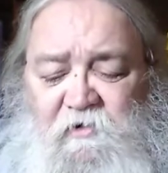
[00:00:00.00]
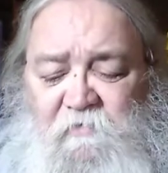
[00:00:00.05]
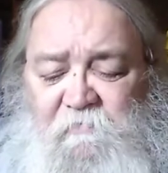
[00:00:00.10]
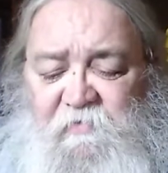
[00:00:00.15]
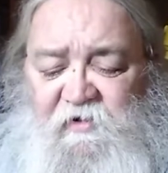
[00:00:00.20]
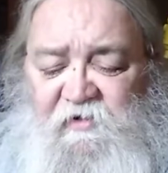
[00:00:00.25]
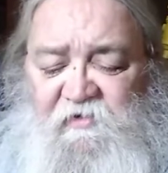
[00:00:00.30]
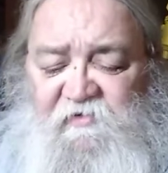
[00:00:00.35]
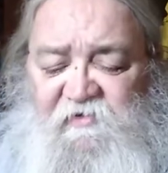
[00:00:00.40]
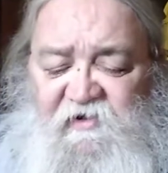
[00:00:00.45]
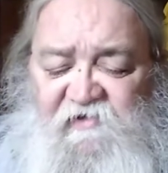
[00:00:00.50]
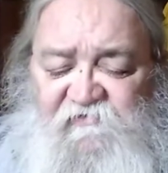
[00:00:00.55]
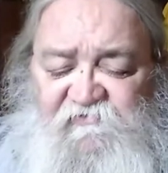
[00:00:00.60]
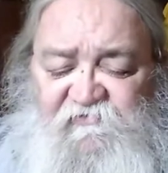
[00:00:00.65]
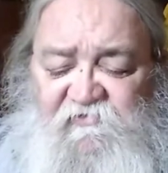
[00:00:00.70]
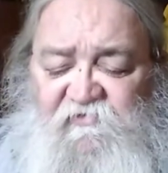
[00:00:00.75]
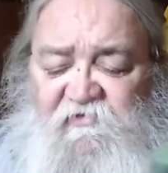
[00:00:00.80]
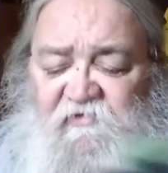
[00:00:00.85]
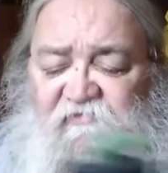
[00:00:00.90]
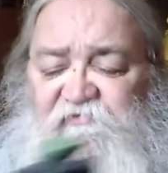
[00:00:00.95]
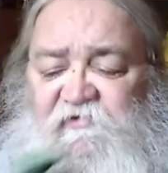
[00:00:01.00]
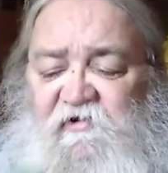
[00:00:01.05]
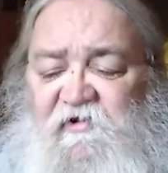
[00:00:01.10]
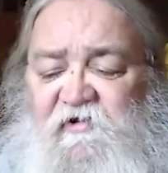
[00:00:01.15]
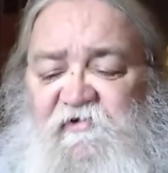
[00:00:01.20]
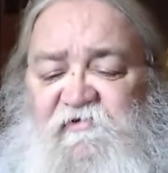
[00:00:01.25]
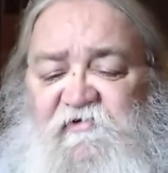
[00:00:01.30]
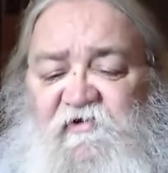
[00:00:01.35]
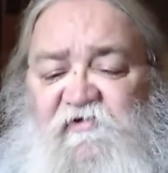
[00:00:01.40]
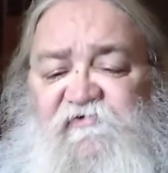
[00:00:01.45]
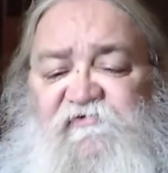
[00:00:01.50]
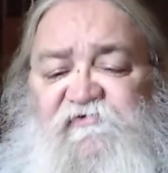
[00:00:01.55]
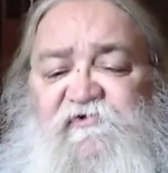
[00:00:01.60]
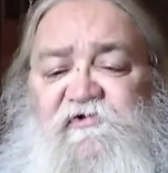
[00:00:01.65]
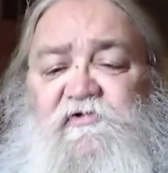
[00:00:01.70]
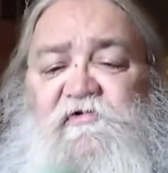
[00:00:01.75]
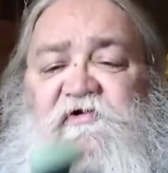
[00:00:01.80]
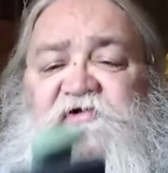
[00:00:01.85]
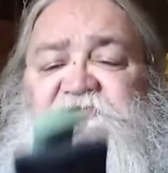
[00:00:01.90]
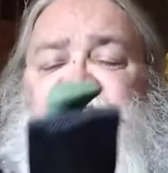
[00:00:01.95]
but yeah, so those those
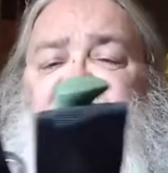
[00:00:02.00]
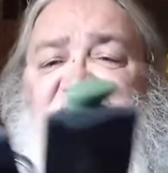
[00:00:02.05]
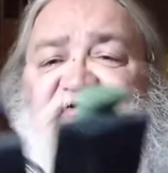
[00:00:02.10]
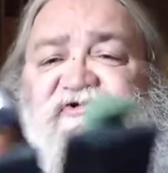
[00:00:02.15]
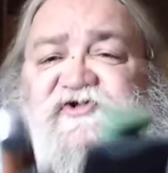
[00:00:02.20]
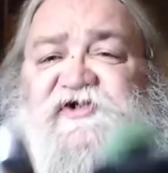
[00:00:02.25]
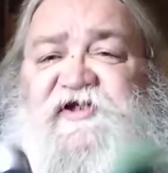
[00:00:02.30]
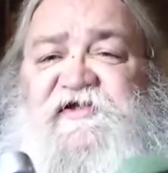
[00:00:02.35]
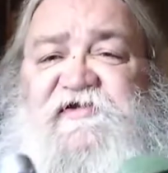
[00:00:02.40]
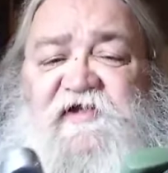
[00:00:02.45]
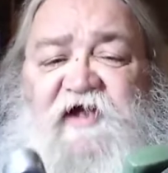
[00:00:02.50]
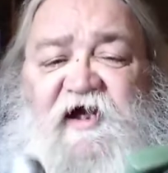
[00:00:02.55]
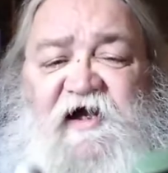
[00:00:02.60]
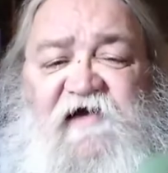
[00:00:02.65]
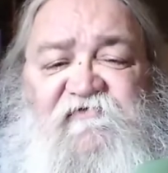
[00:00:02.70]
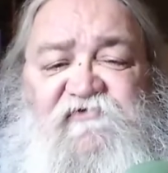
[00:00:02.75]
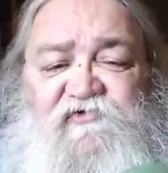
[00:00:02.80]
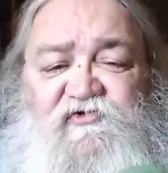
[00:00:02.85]
two are, are sheath knives.